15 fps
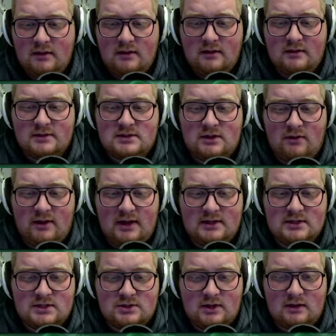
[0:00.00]
Let's go ahead
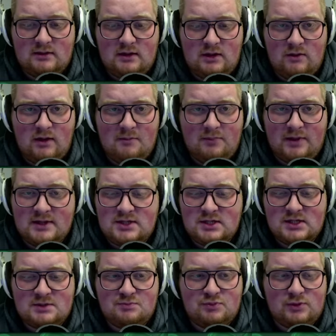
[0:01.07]
and strengthen you up. Let's
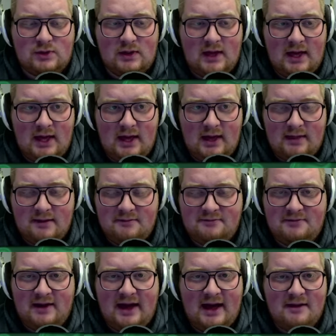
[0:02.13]
just play the
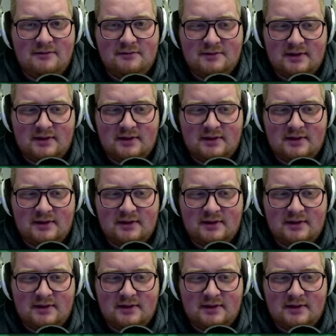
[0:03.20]
5 of a